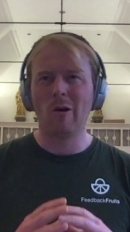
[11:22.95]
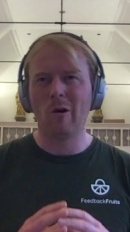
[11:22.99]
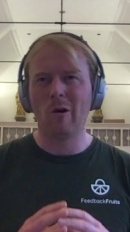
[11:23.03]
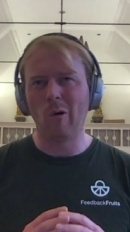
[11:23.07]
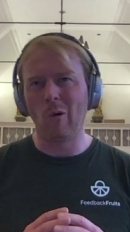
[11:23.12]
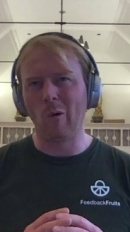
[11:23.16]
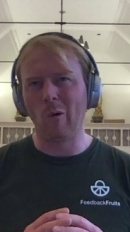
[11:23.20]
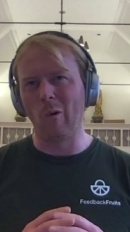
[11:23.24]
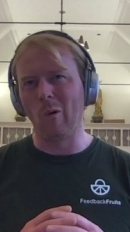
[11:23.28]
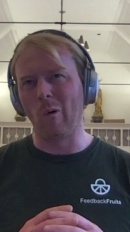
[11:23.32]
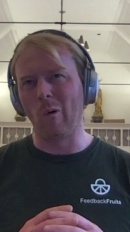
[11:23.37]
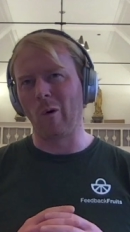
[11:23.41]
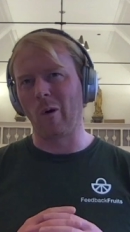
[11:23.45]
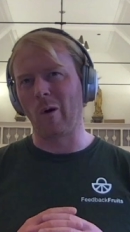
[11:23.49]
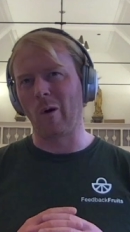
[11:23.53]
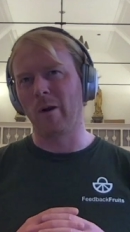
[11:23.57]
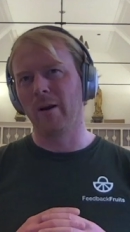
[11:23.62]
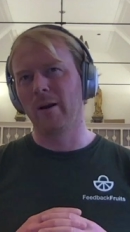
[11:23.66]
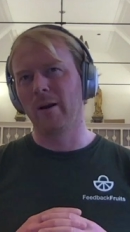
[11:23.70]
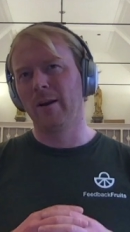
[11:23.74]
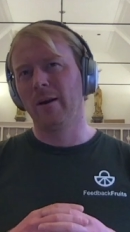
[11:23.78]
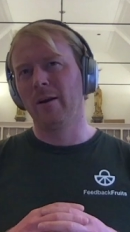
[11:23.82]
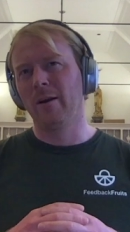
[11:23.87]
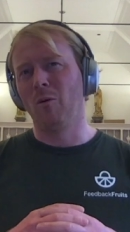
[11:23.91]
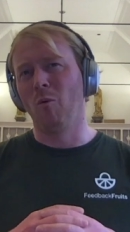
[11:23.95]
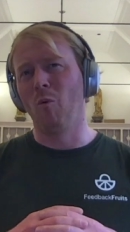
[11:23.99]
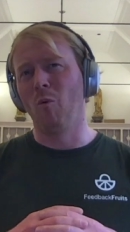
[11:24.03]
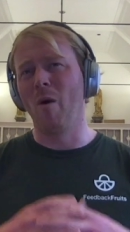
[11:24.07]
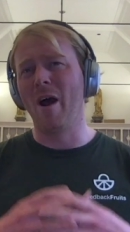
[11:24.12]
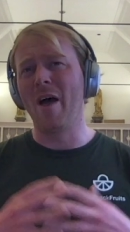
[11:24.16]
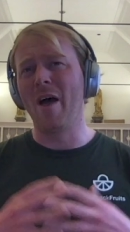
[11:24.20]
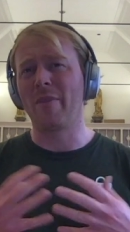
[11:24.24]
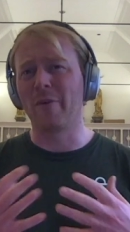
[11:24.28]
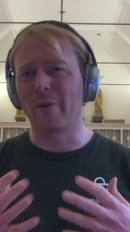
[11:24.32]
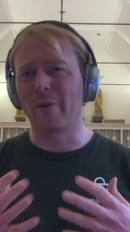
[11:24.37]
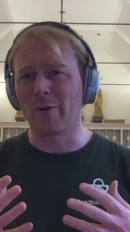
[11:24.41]
or
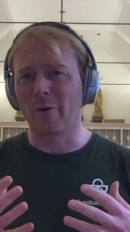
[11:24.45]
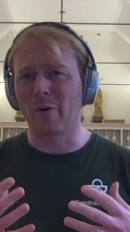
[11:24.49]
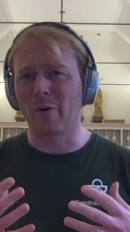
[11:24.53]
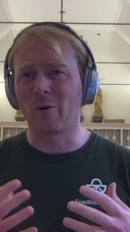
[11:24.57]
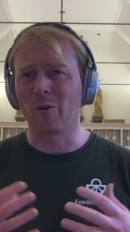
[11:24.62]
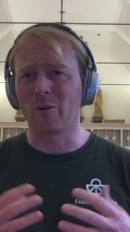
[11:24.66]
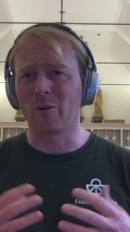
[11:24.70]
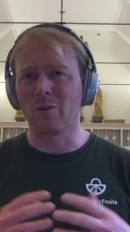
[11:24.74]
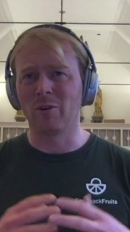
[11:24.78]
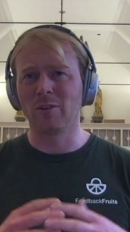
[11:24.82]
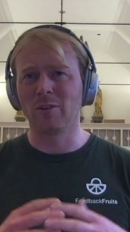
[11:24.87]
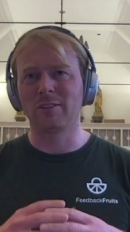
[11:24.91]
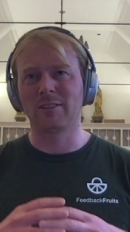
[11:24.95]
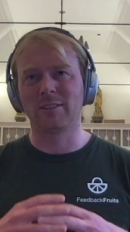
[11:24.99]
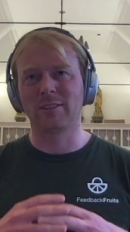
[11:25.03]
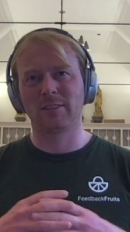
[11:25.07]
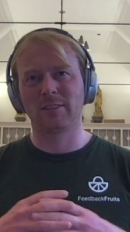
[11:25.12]
whether or not